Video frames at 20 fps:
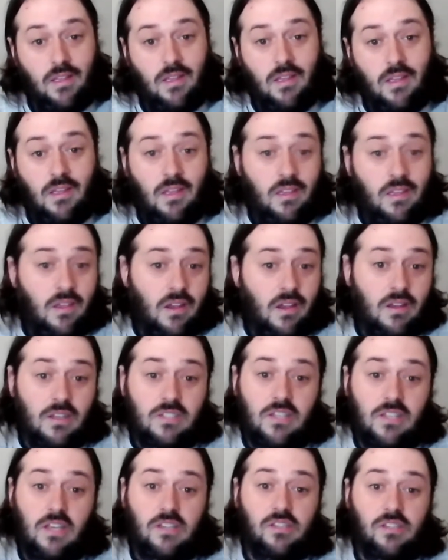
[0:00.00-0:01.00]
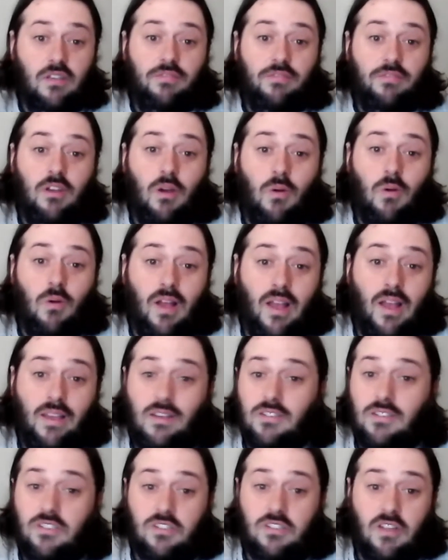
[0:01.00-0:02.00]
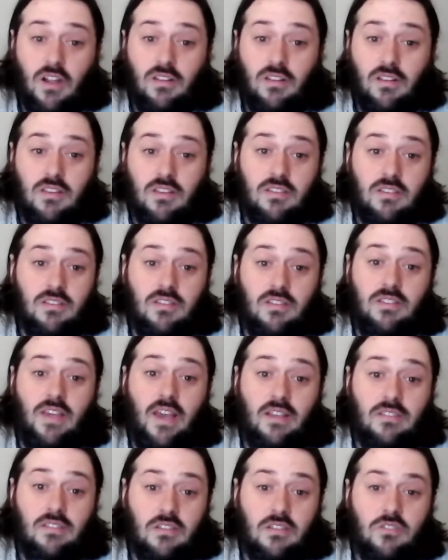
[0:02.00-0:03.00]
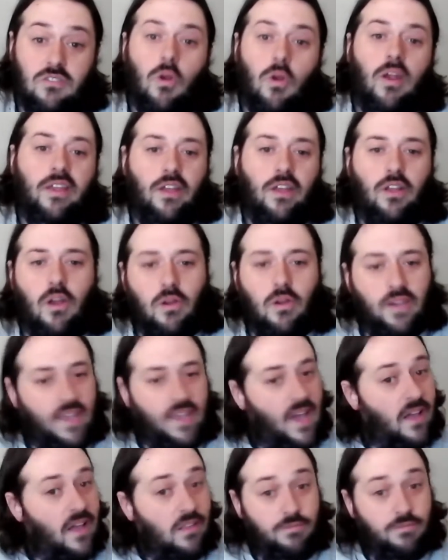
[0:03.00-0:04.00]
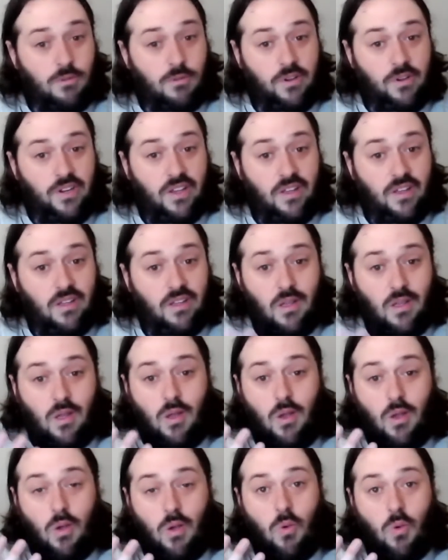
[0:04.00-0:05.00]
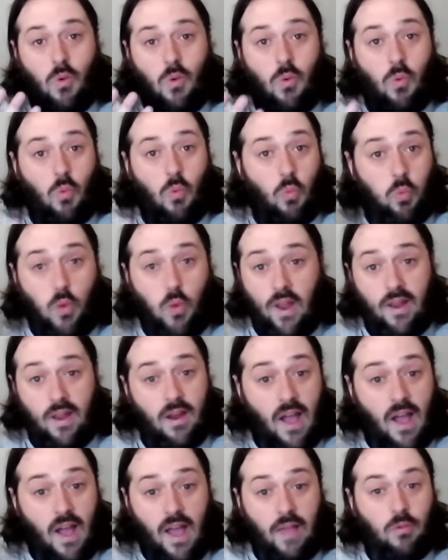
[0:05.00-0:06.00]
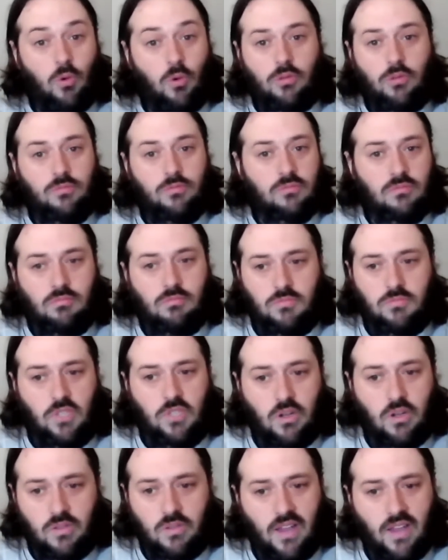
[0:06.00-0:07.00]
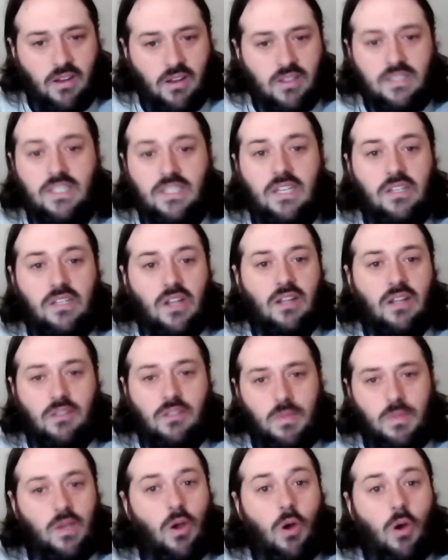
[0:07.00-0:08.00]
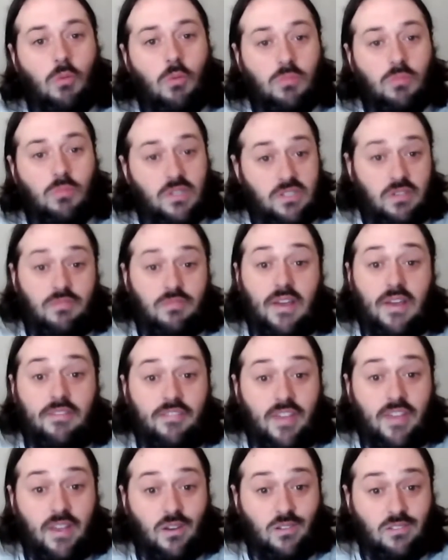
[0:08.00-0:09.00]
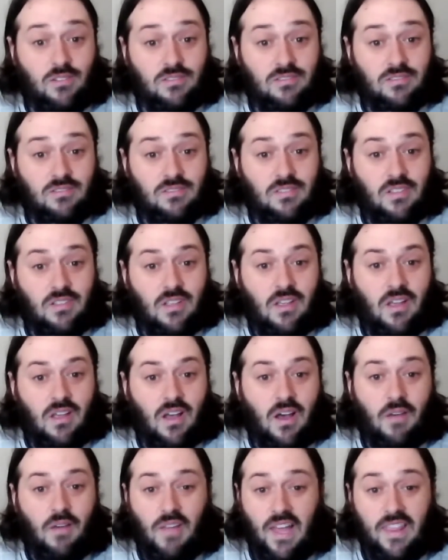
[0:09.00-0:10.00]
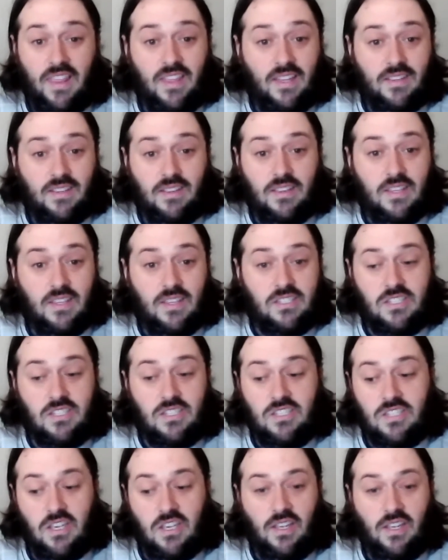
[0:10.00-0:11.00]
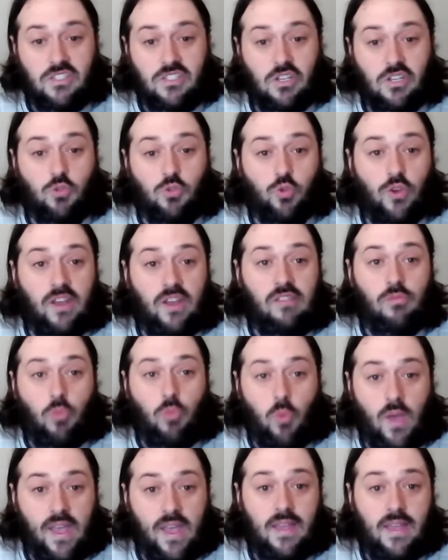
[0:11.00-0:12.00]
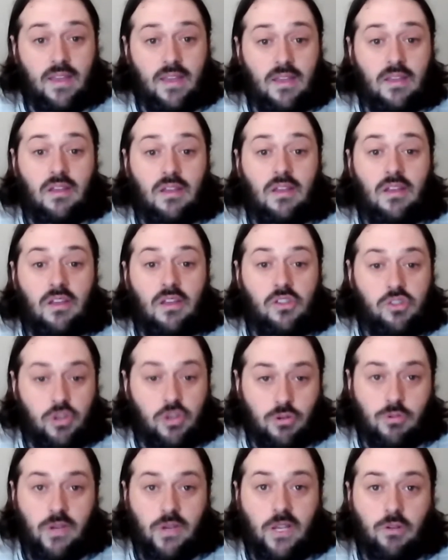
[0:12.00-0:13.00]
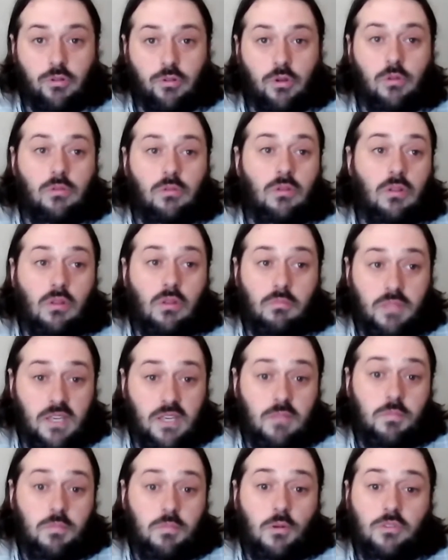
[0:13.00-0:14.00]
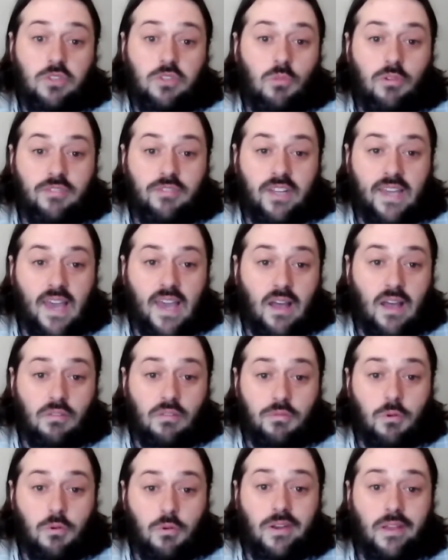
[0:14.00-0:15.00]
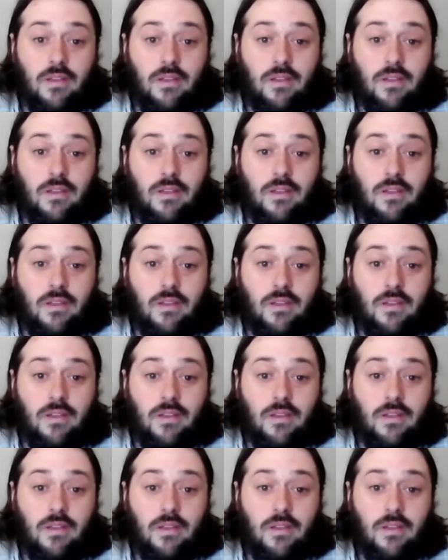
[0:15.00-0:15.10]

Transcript: you're going to say to yourself, you know what, I could start this in Texas, or I can go to California where I will, you know, guaranteed not to be homeless if I fail. I think this is, it's a great way to recruit people to move to California.